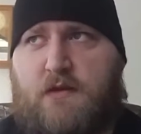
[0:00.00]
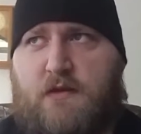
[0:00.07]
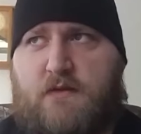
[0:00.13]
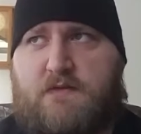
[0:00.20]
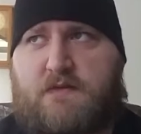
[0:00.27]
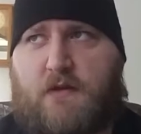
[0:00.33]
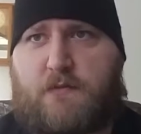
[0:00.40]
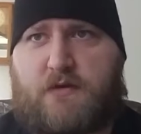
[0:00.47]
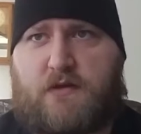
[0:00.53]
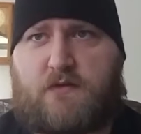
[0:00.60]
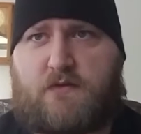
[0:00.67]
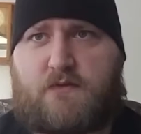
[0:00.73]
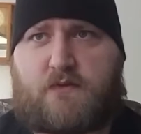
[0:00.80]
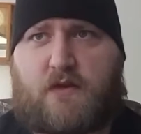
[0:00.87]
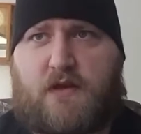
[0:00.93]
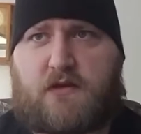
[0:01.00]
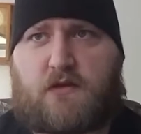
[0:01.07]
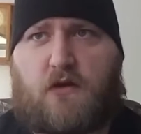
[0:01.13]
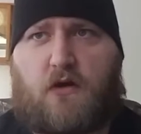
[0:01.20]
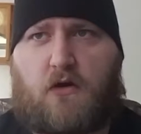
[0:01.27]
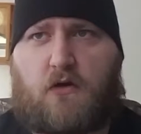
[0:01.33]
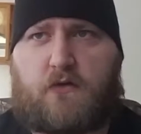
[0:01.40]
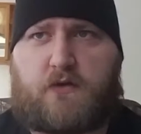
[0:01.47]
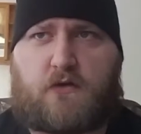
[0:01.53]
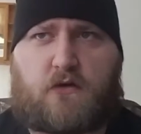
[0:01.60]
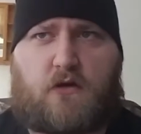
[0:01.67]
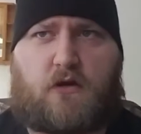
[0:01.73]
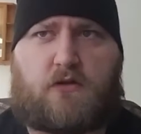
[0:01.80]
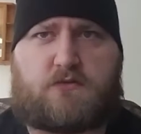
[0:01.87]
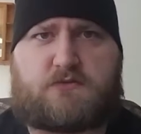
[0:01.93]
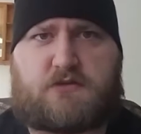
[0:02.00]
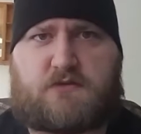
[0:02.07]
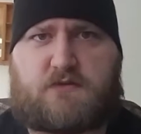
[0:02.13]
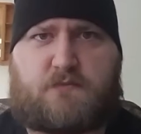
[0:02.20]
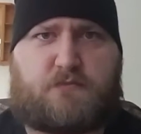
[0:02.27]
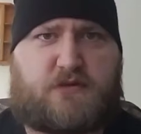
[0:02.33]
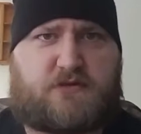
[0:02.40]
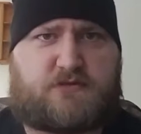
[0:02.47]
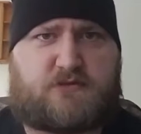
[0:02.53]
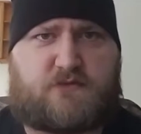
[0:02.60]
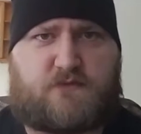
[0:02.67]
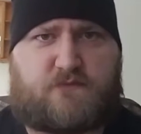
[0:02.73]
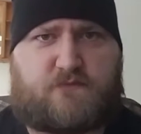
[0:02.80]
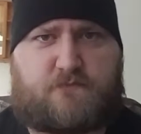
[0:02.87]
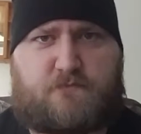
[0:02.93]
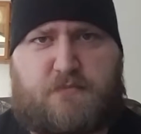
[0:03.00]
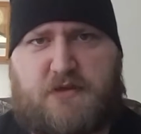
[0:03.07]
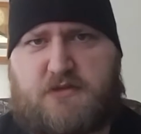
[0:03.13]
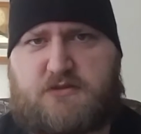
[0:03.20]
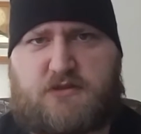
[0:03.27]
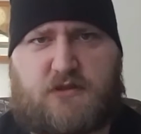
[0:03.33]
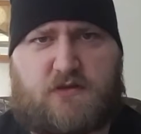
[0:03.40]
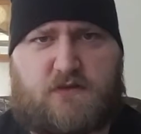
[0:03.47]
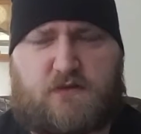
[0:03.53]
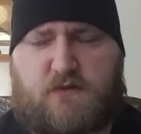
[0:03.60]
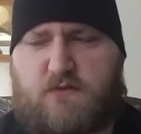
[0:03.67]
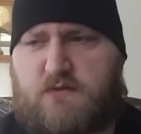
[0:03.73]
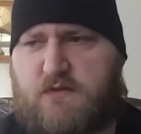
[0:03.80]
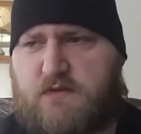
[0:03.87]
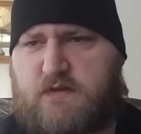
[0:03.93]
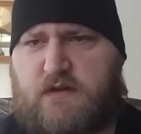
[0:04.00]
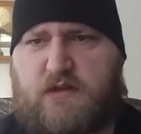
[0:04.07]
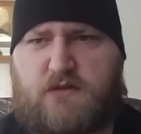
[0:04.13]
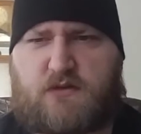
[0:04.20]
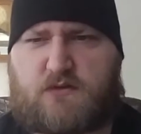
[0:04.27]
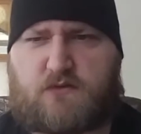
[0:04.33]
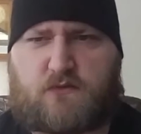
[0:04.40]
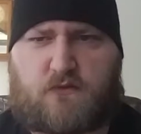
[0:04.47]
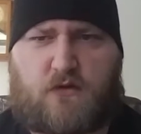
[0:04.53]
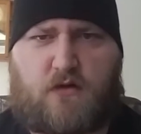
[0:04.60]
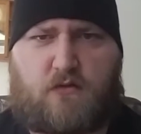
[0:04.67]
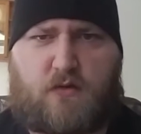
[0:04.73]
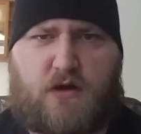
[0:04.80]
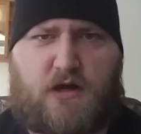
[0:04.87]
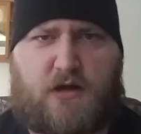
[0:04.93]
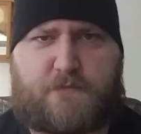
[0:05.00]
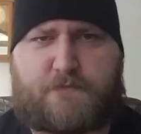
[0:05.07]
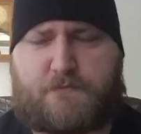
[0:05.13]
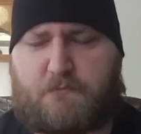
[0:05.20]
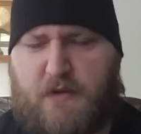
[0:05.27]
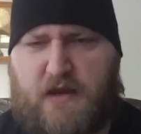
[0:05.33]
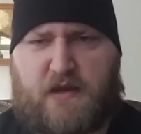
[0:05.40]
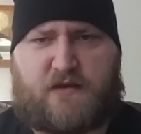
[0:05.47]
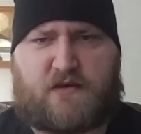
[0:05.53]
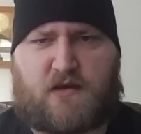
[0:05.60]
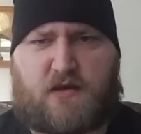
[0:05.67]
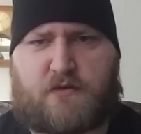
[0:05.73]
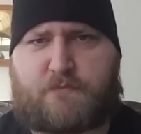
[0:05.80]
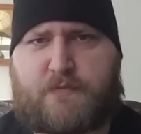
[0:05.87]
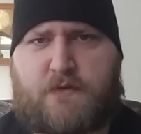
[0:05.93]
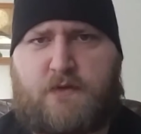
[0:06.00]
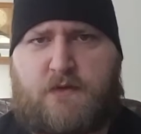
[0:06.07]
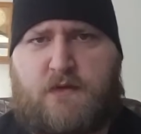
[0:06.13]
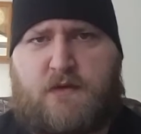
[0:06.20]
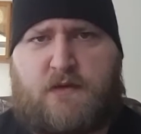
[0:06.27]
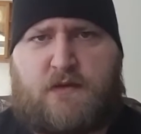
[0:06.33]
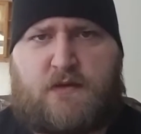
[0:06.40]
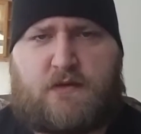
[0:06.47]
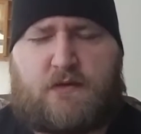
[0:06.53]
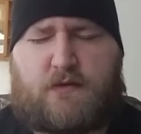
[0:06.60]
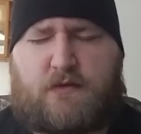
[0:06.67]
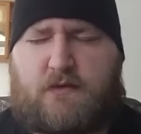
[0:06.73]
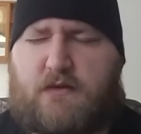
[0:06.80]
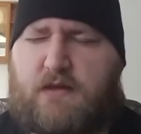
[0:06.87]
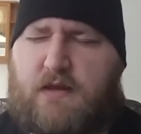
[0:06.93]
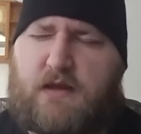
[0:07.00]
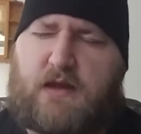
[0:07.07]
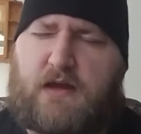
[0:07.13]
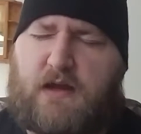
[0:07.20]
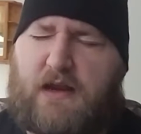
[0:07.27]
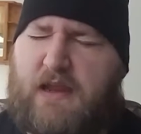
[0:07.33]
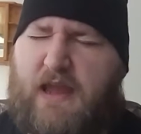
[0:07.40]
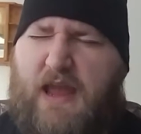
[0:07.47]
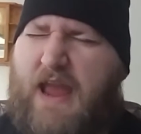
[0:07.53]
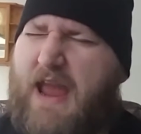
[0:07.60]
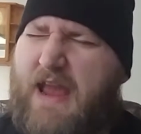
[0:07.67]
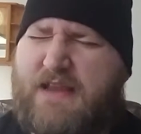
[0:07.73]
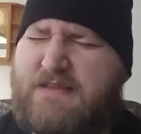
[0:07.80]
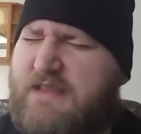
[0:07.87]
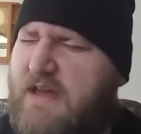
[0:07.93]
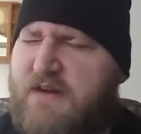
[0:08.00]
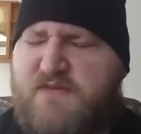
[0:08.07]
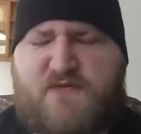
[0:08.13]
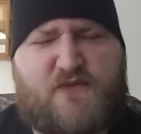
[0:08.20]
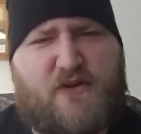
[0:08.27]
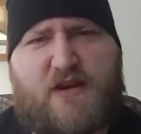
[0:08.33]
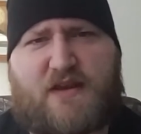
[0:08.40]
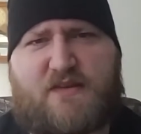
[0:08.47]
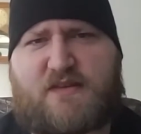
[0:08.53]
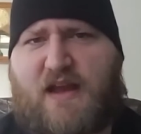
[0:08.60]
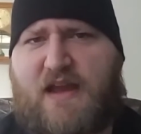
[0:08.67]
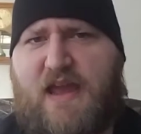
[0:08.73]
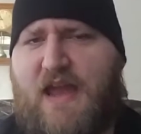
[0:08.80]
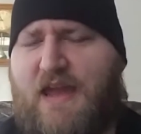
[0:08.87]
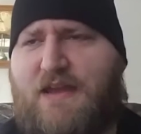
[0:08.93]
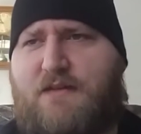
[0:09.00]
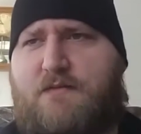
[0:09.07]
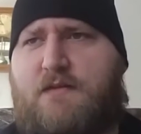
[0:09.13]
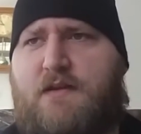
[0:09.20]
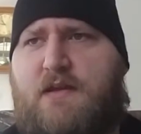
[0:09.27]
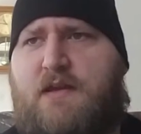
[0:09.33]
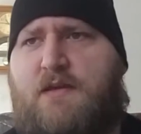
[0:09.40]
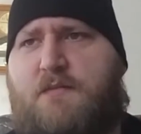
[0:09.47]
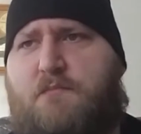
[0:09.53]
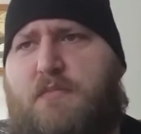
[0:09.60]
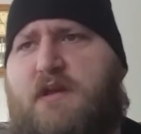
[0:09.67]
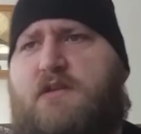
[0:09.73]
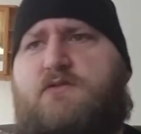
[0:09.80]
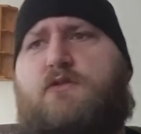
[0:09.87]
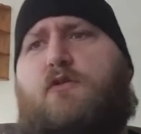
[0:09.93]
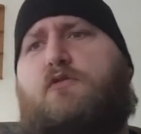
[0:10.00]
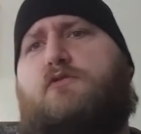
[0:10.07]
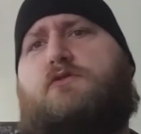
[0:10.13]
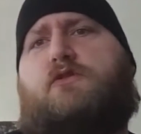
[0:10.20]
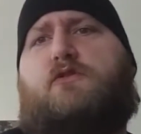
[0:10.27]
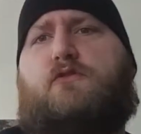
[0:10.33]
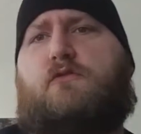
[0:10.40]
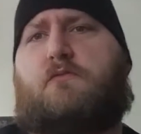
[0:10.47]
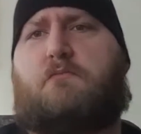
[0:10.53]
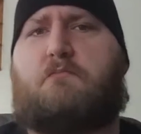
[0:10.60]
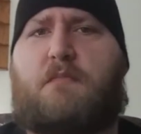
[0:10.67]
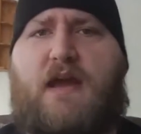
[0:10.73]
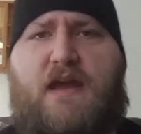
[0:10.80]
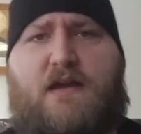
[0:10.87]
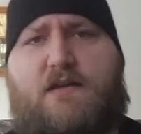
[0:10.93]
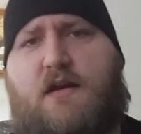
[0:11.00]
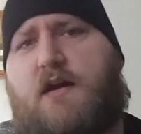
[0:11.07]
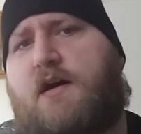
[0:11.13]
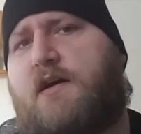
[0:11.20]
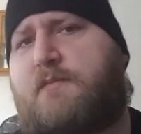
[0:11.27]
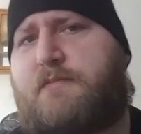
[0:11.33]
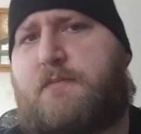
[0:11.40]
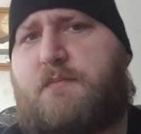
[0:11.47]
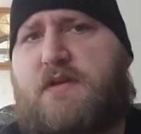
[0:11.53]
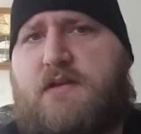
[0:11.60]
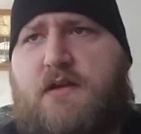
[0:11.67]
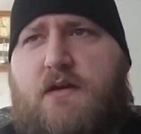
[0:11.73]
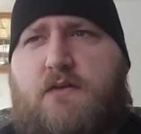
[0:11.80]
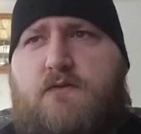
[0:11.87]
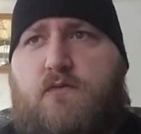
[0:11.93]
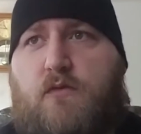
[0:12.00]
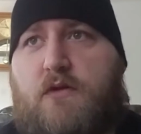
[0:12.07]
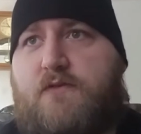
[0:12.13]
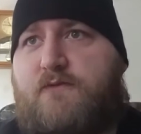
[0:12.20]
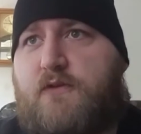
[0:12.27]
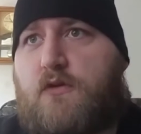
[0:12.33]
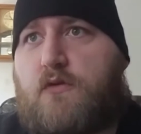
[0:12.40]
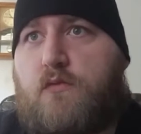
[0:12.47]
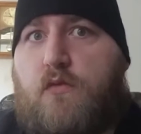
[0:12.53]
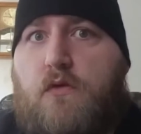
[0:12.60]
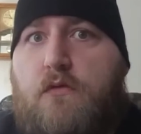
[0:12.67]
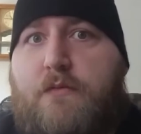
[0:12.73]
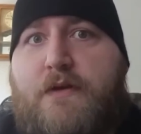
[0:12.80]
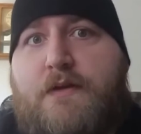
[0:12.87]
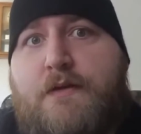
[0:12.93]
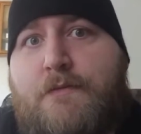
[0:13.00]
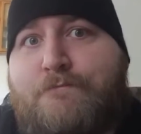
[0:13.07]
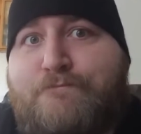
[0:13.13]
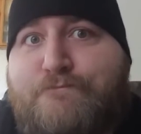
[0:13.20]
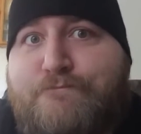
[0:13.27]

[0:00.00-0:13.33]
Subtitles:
somebody who's like, oh, you're all just a bunch of bitches, you just need to grow up, man up. I hate that phrase. I hate being told to man up, because what if you're a woman?